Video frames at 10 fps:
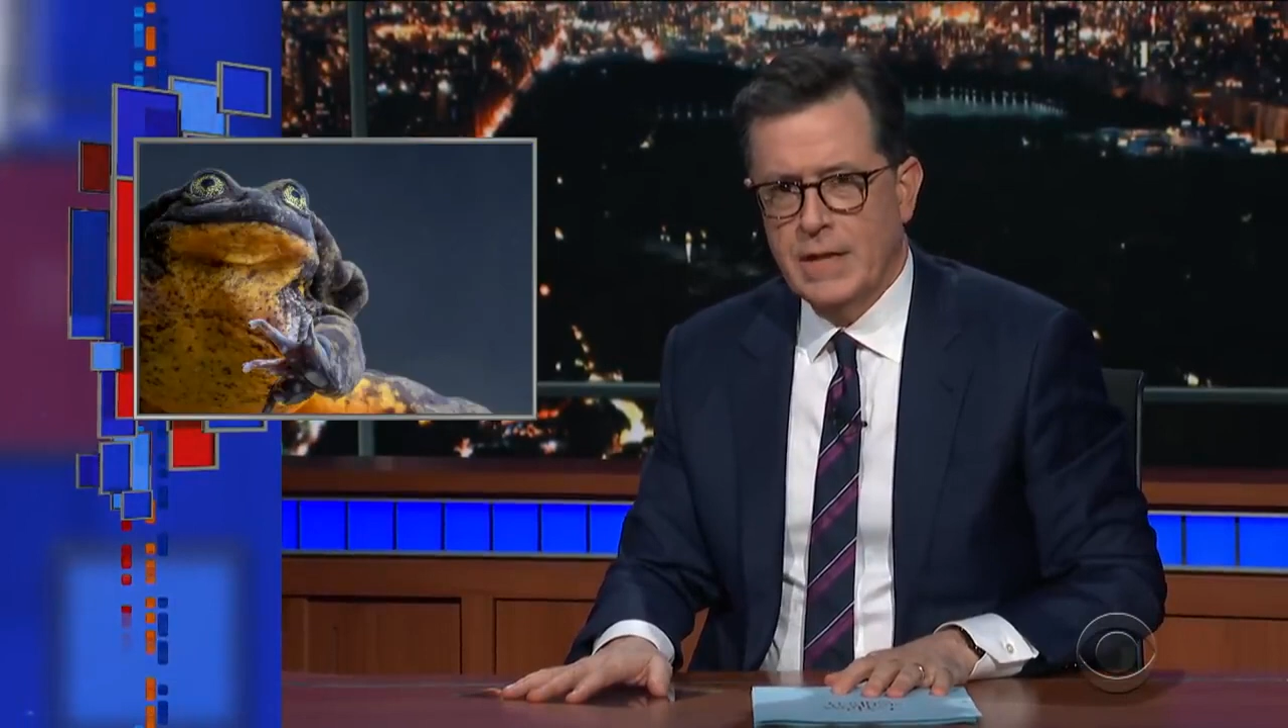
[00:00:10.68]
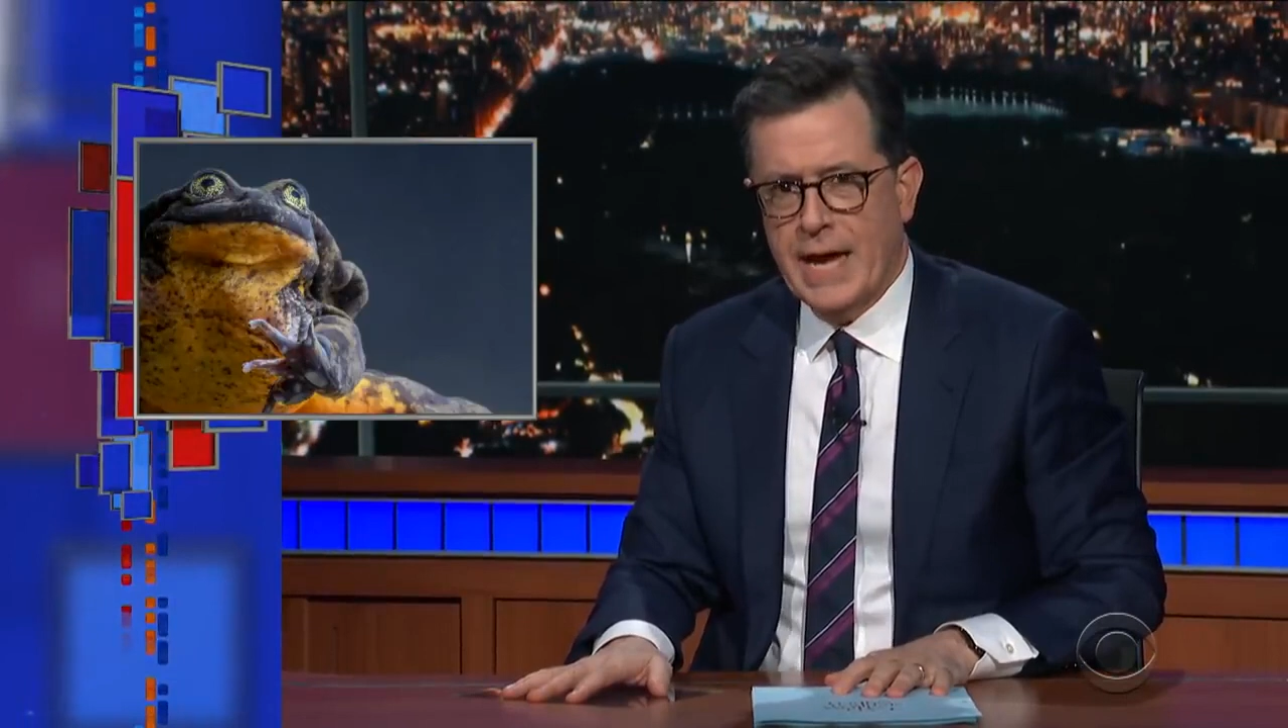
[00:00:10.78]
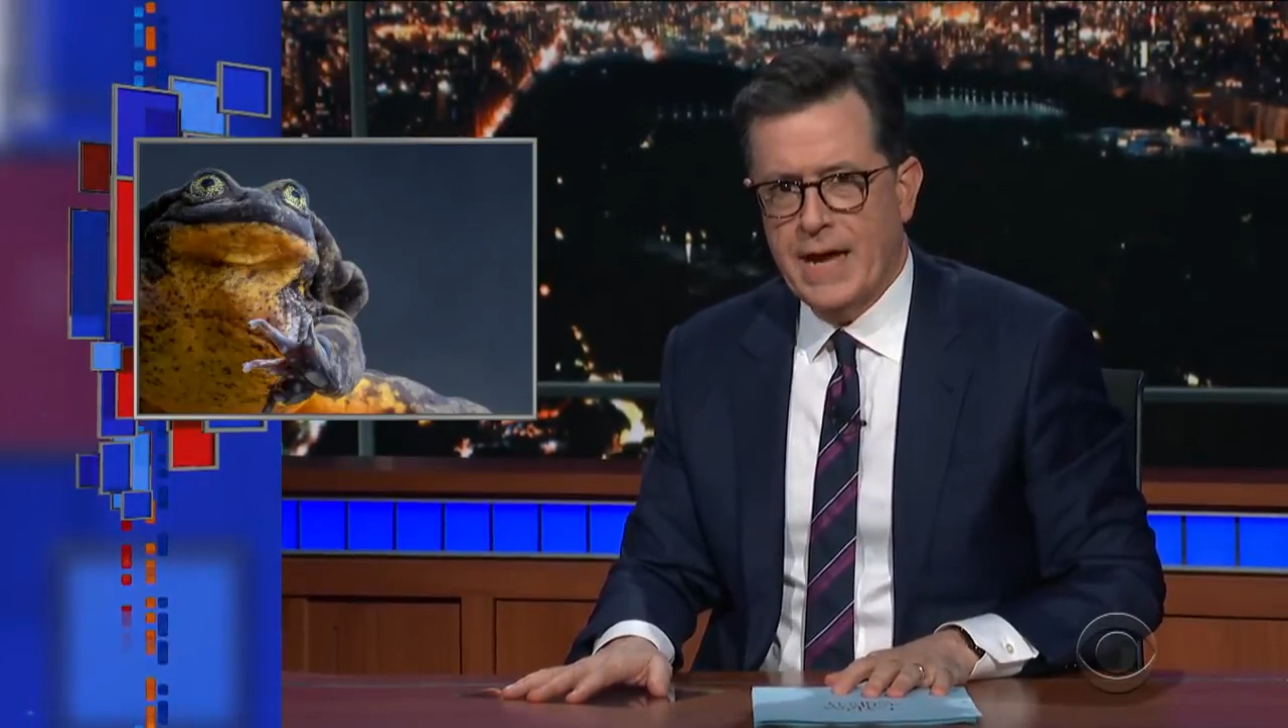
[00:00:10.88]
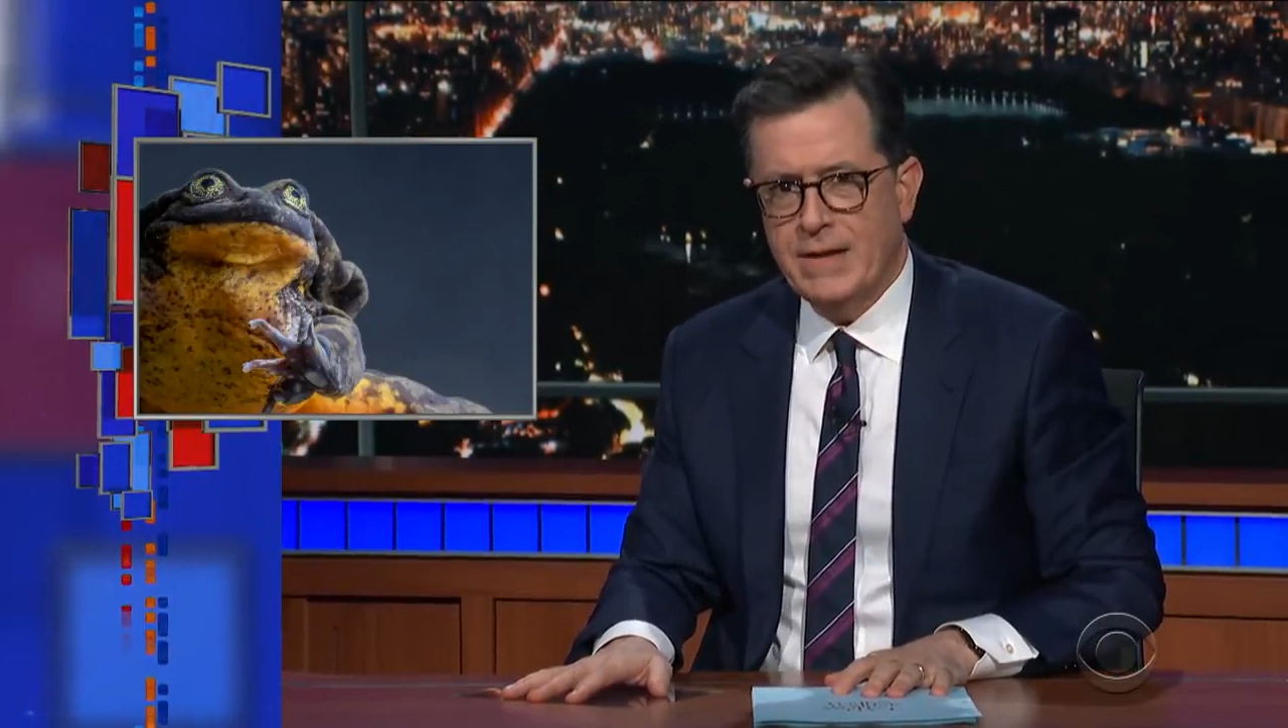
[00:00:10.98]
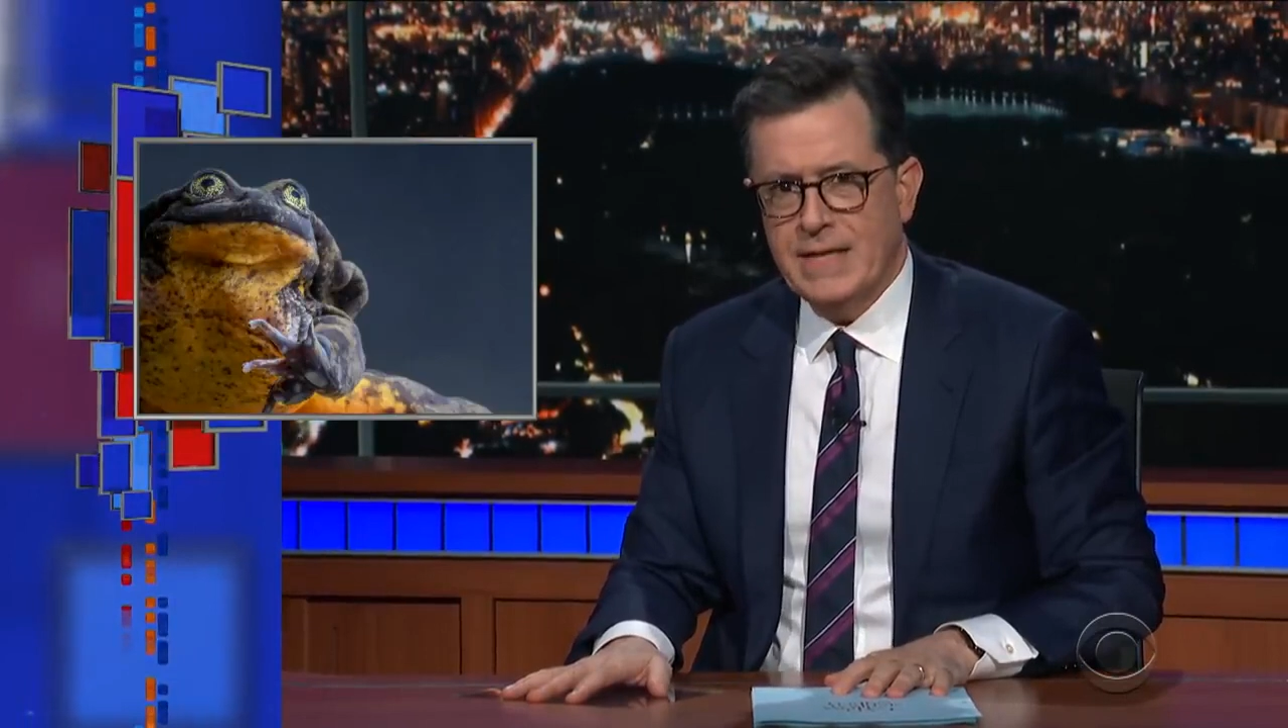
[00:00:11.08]

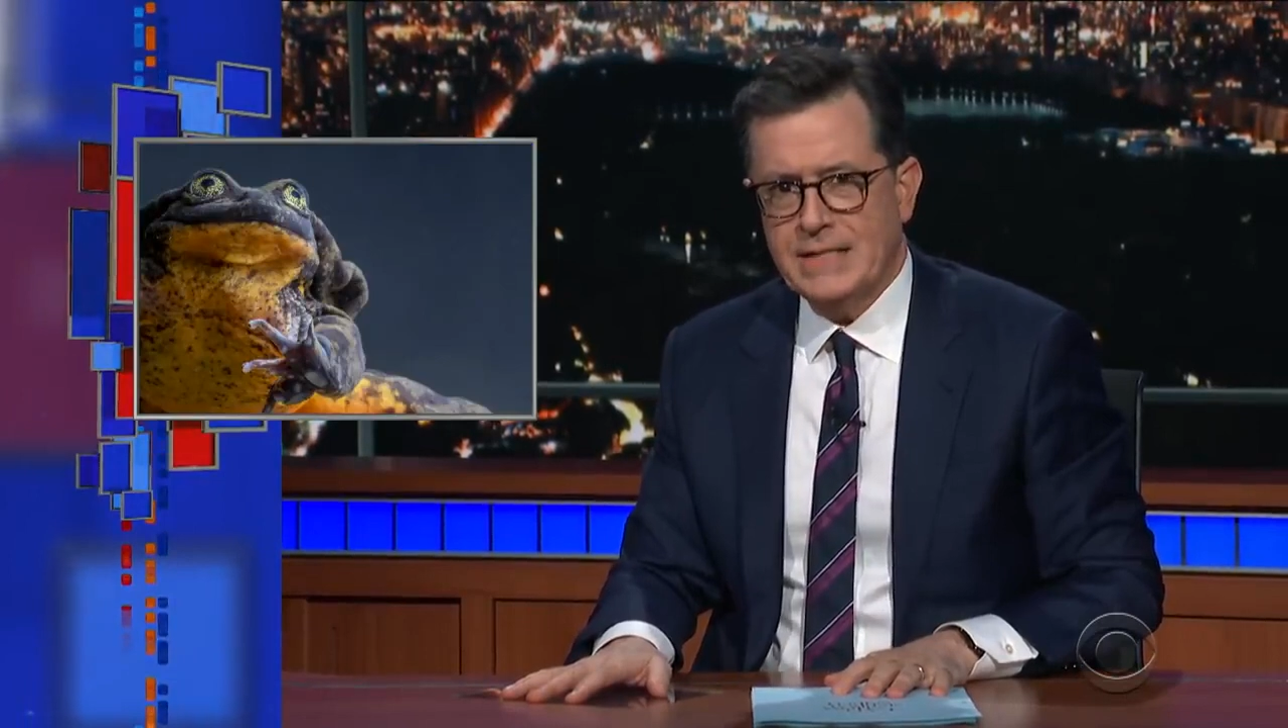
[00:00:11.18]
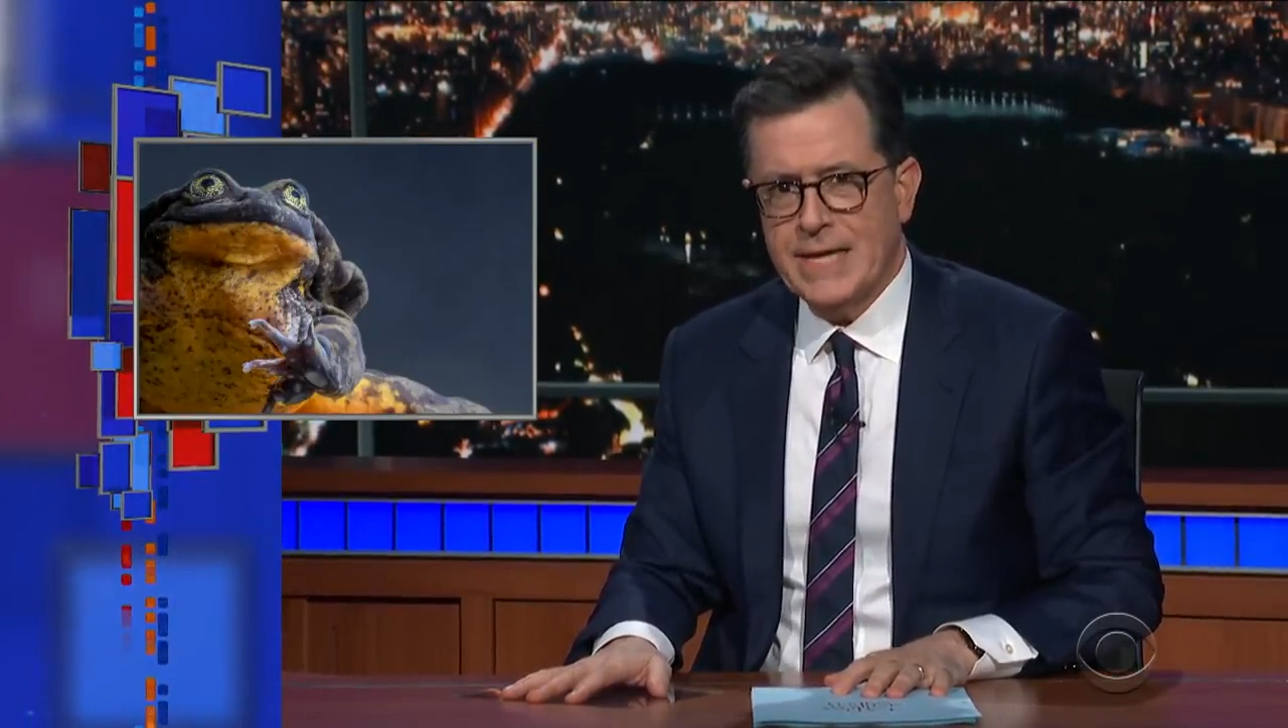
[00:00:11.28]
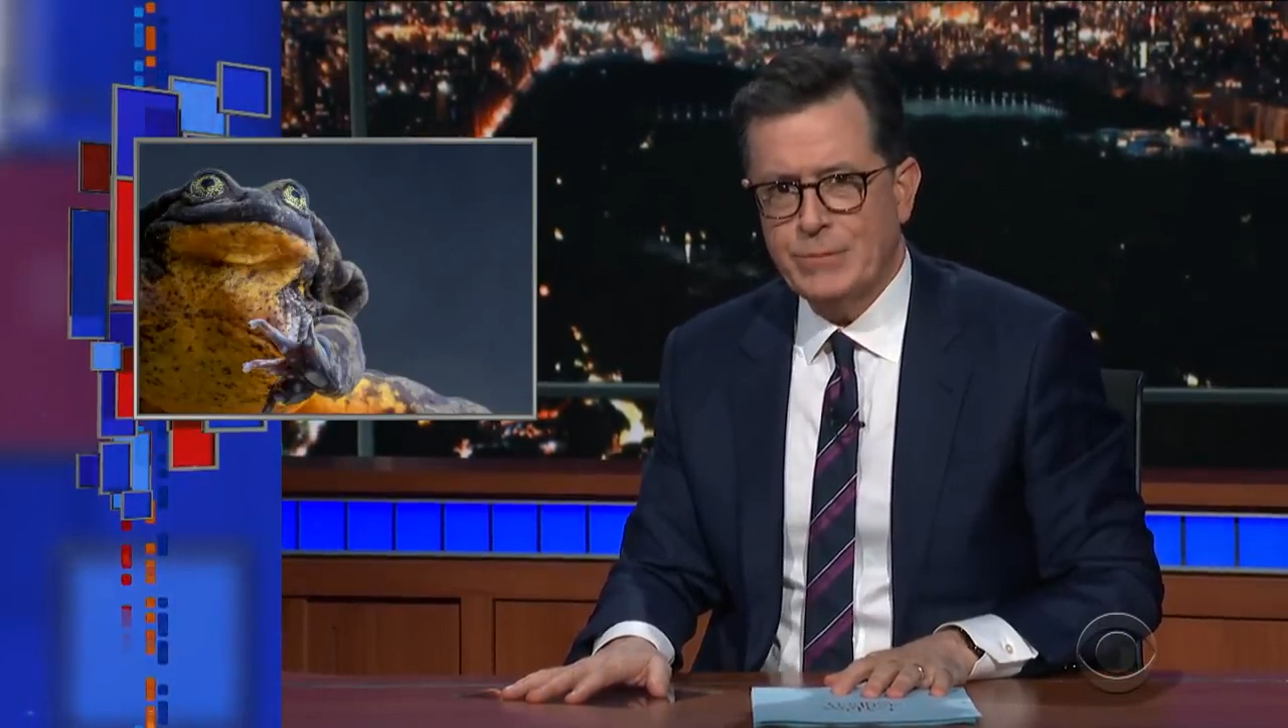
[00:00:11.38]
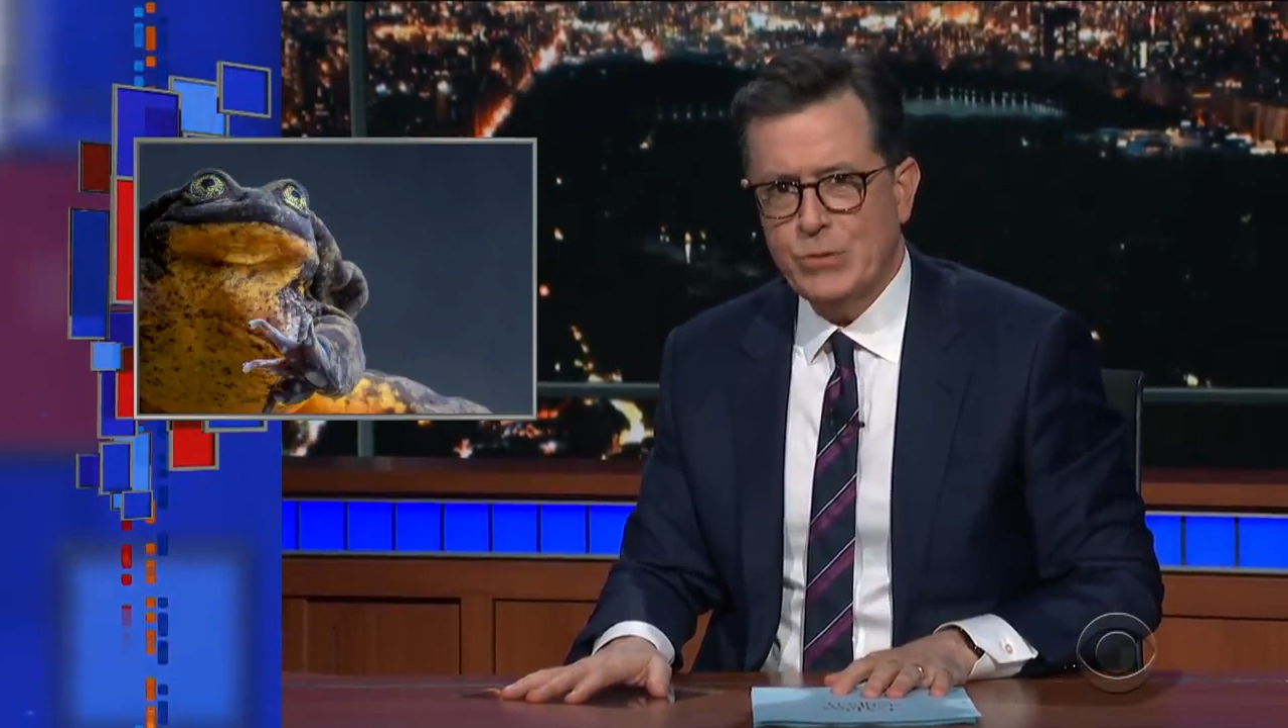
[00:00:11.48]
and the attempt